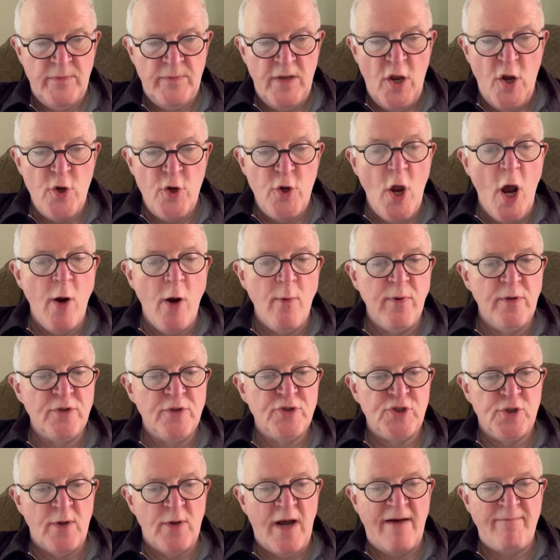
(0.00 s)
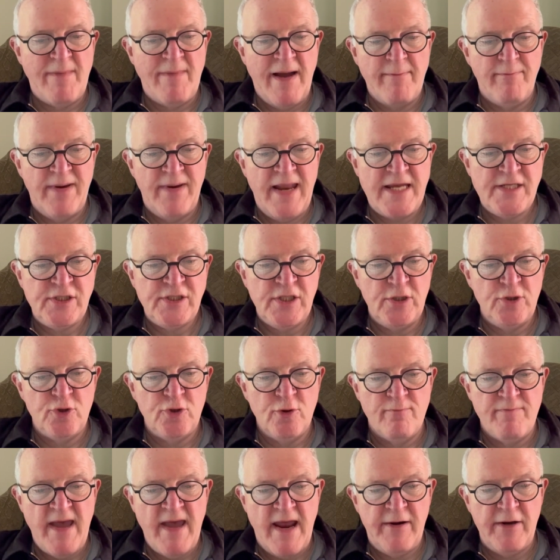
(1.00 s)
Nobles, you have my blessing to
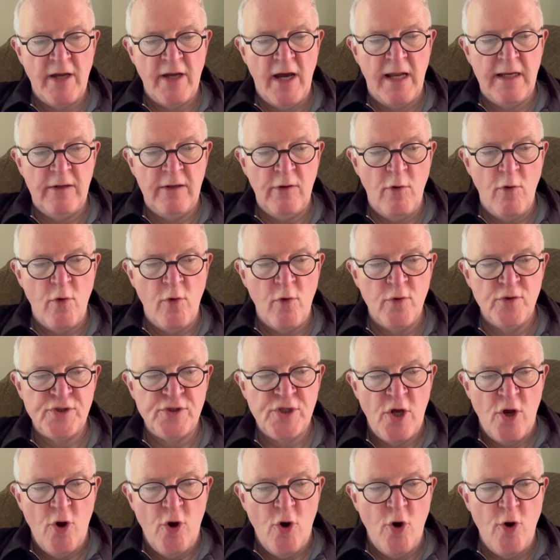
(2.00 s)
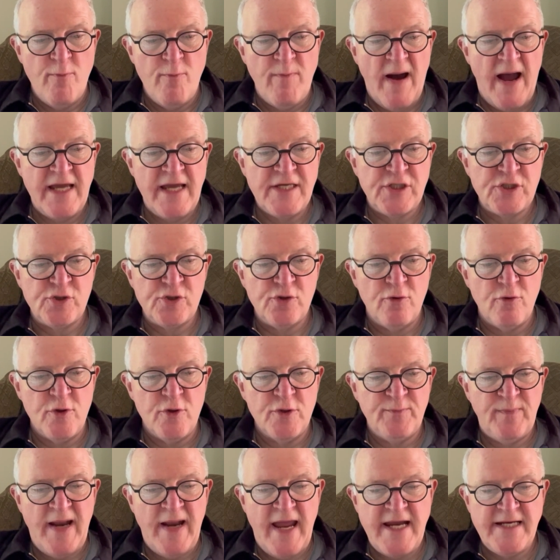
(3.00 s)
bury our lords, who by sword
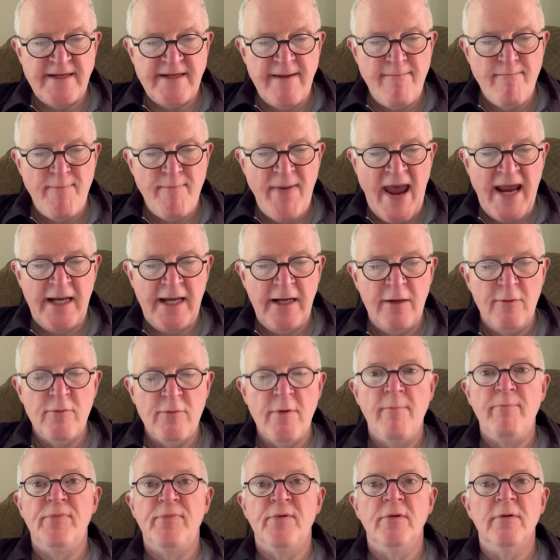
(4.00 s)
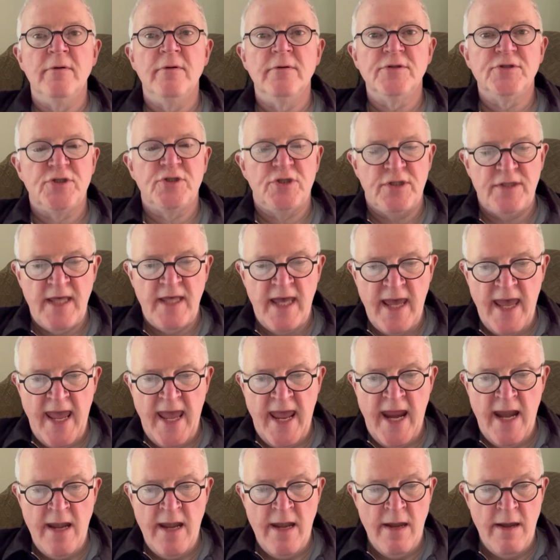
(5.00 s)
blade in battle were brought to their
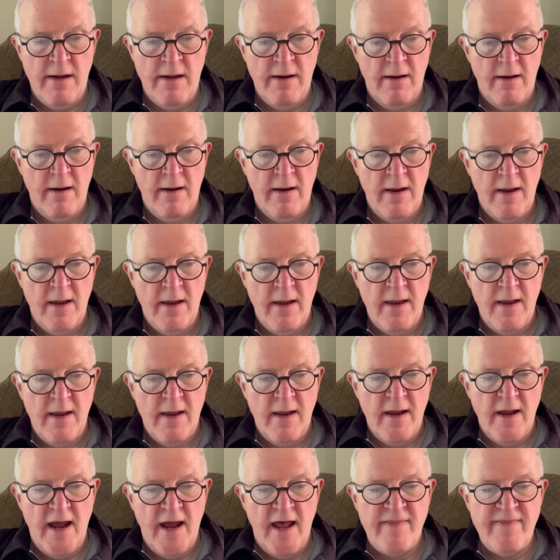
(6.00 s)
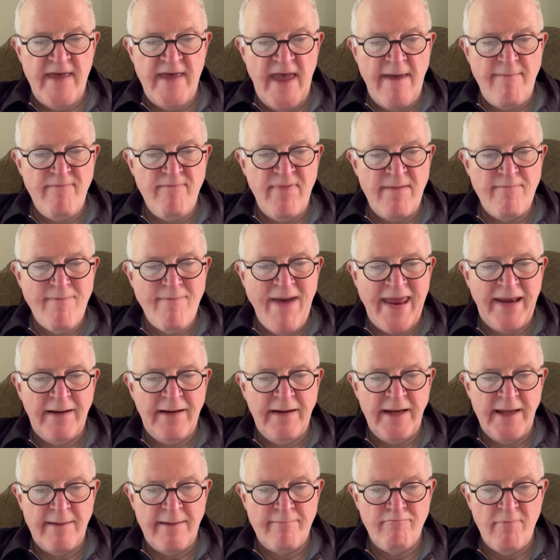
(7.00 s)
end. And then be
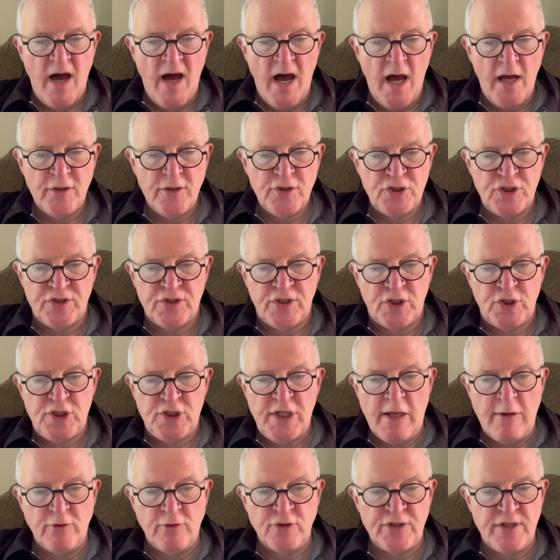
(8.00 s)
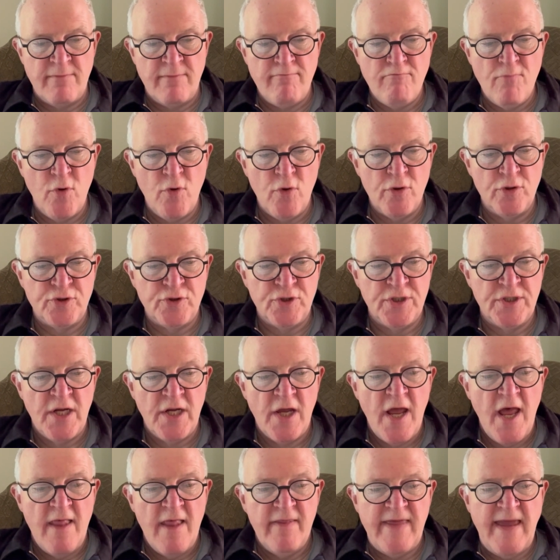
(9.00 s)
manly and march to the children of Mordred.
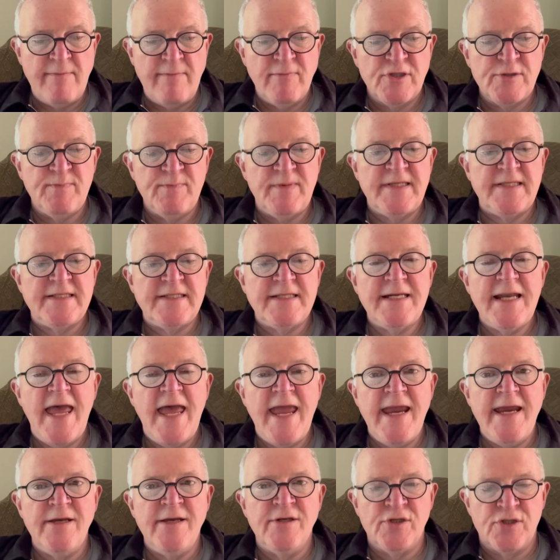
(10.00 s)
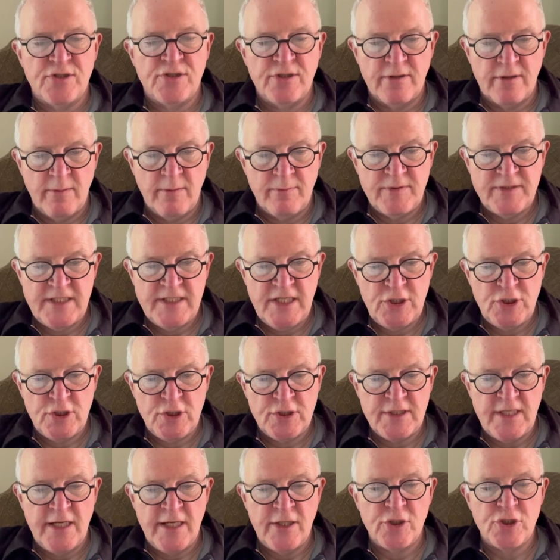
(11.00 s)
They must be slain
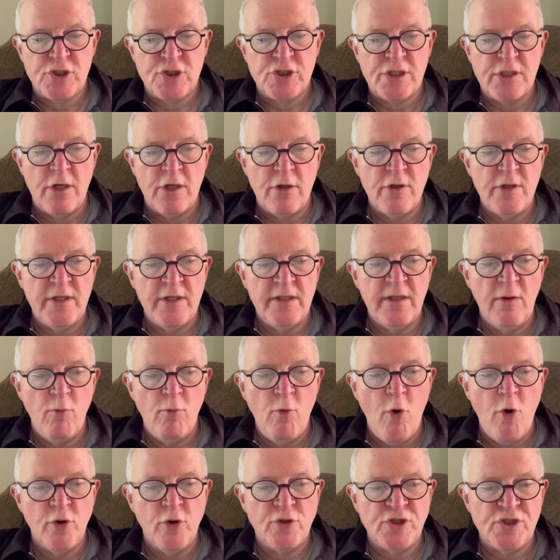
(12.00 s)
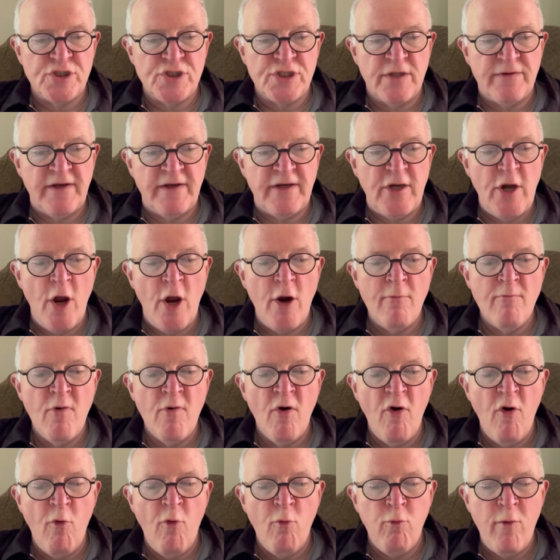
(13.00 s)
surreptitiously and slung in the water, so that no
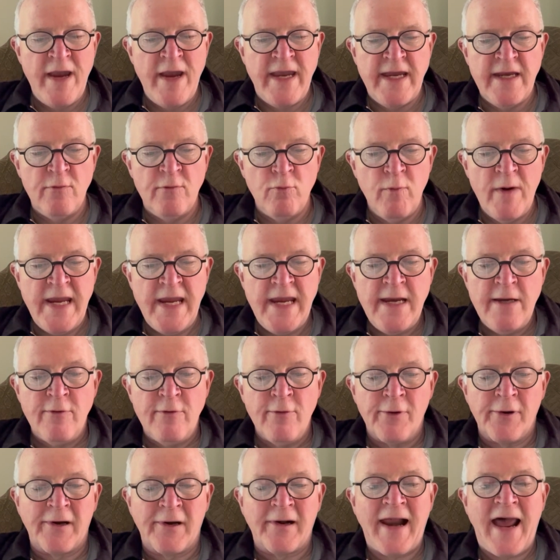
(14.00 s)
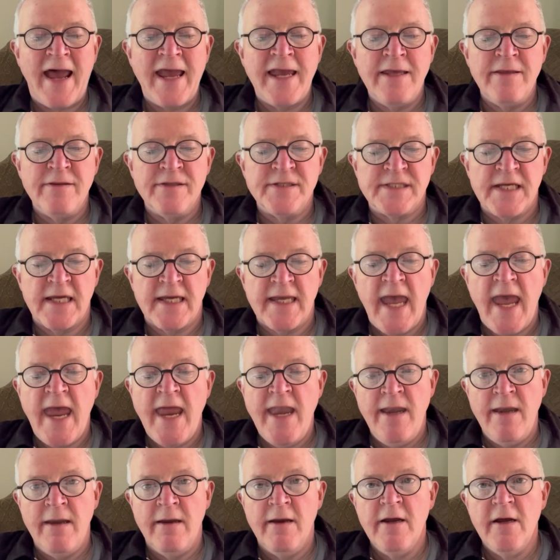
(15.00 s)
more wicked weed writhes
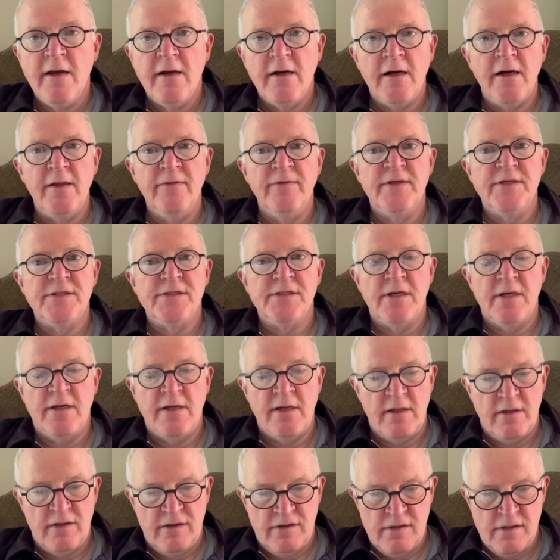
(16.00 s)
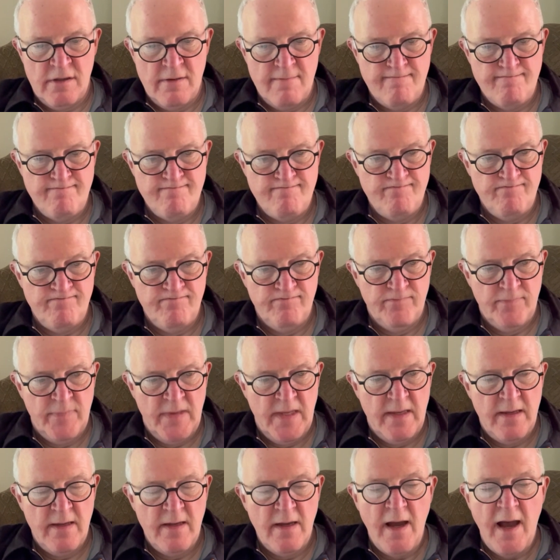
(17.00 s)
again on this earth.
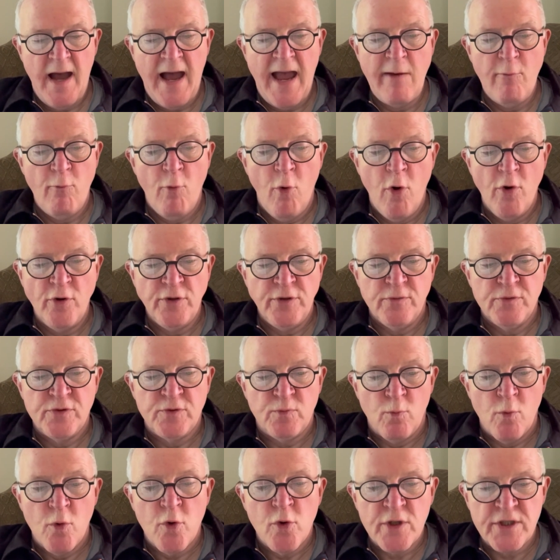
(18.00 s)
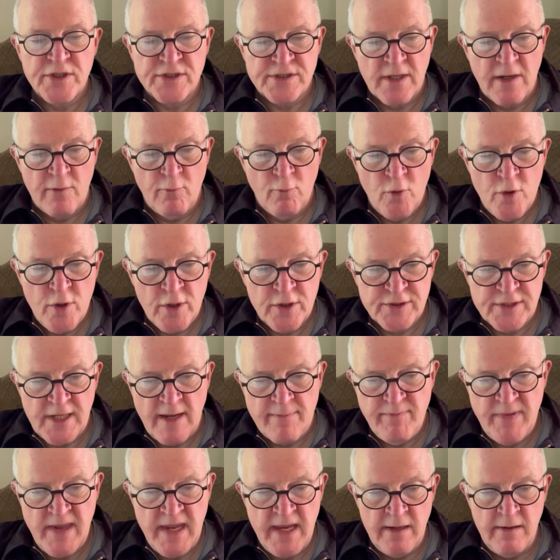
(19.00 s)
I warn you, work as I
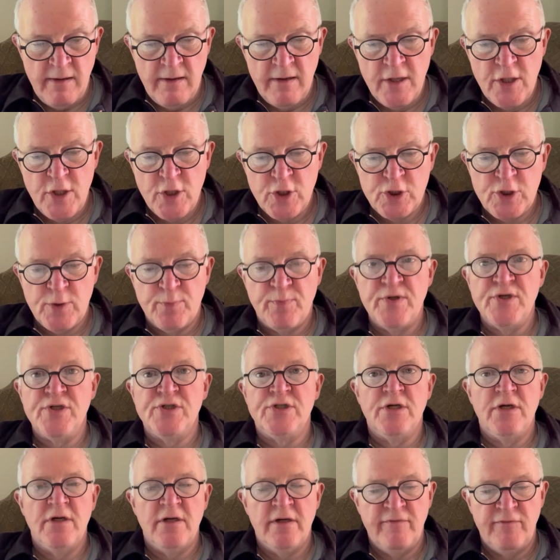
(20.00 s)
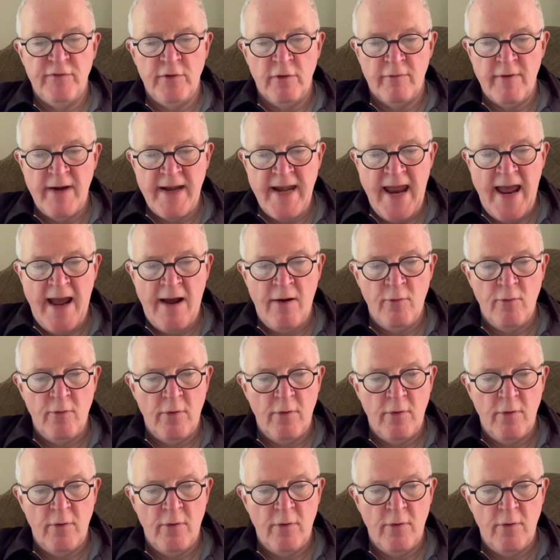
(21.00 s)
bid, to preserve your renown.